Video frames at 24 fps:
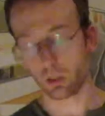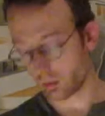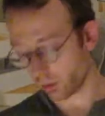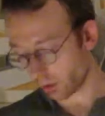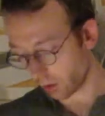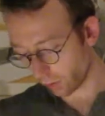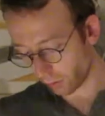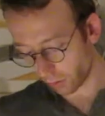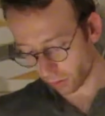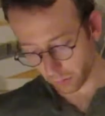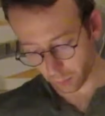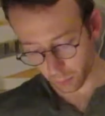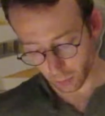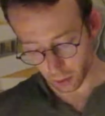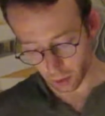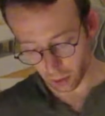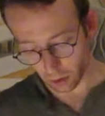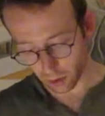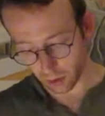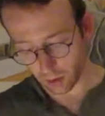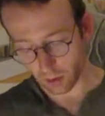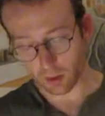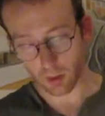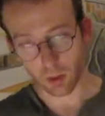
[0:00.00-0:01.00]
Different
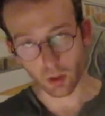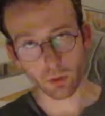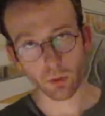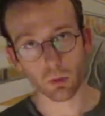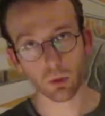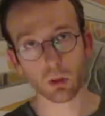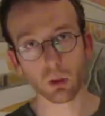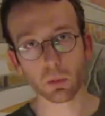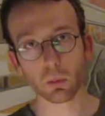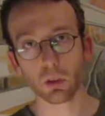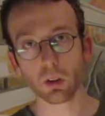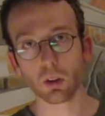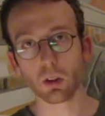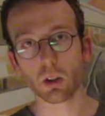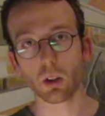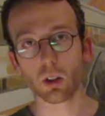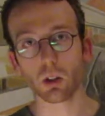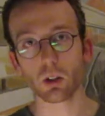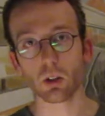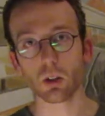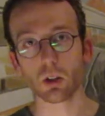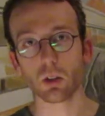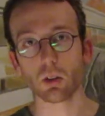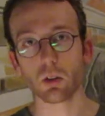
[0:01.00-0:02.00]
words, different
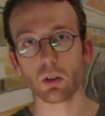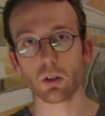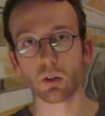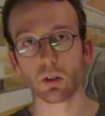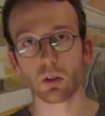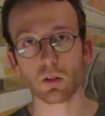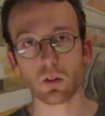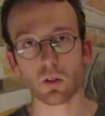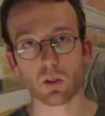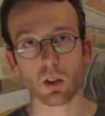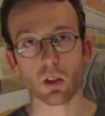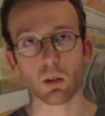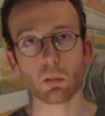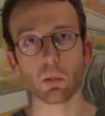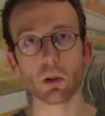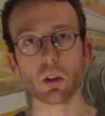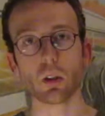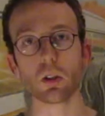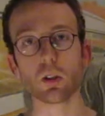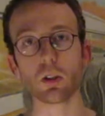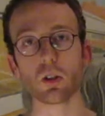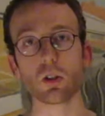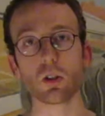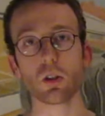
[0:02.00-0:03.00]
communication, same
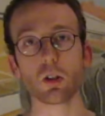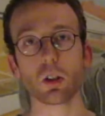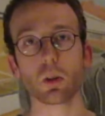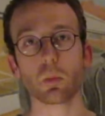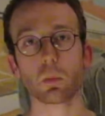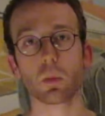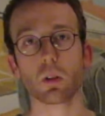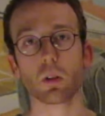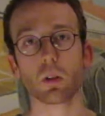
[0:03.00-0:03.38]
relationship.